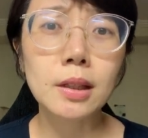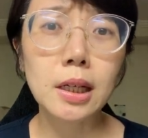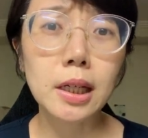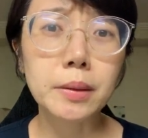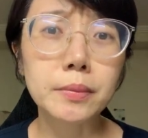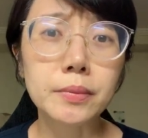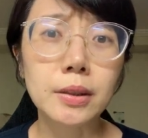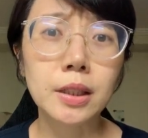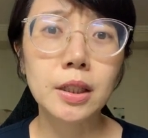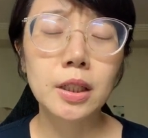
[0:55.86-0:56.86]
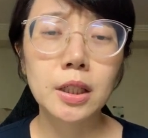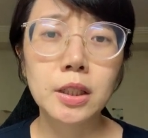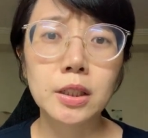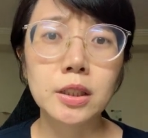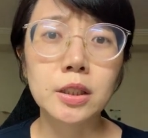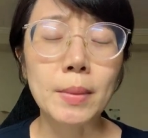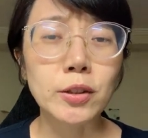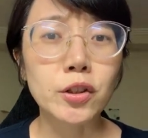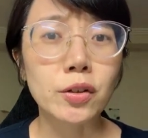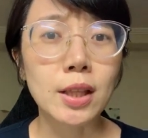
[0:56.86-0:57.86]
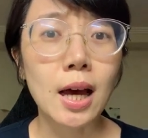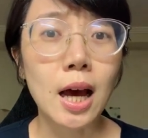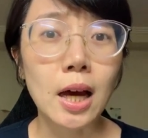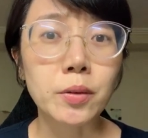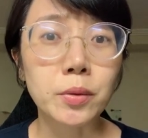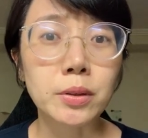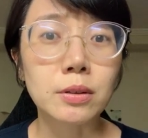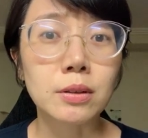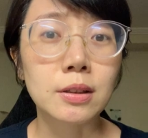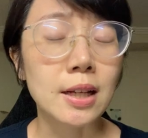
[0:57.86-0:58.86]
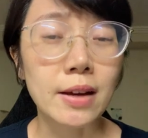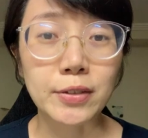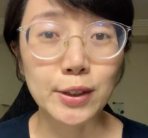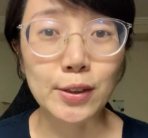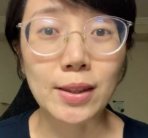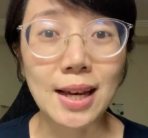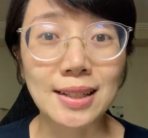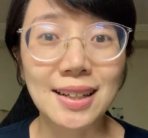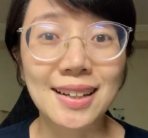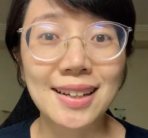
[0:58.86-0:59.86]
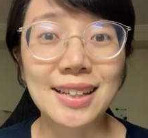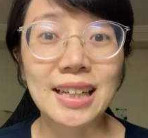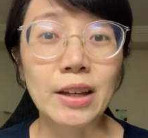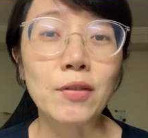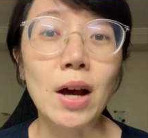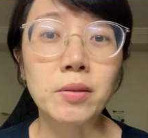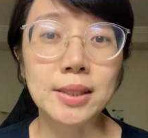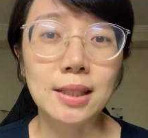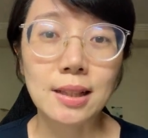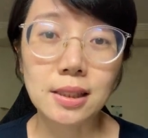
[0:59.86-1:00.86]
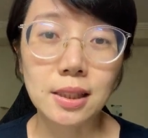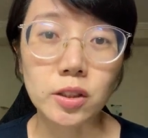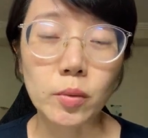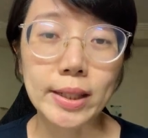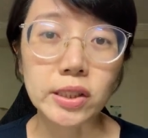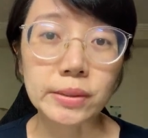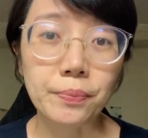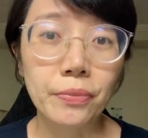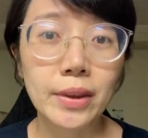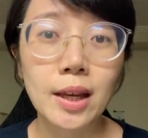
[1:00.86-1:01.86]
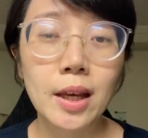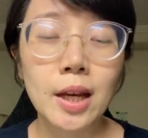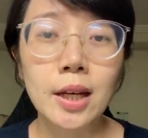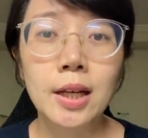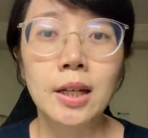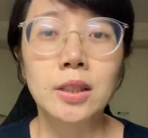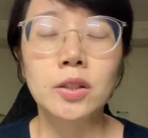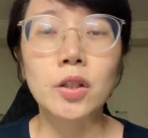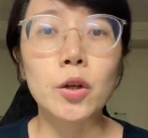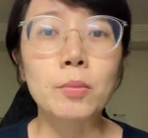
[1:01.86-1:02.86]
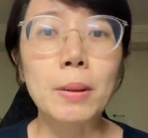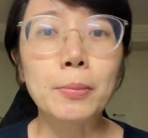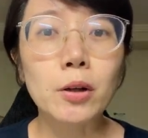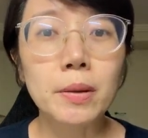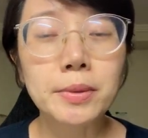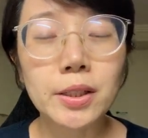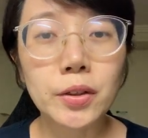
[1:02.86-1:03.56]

um, to make sure that I would never do that if I was in that situation. So my prompt to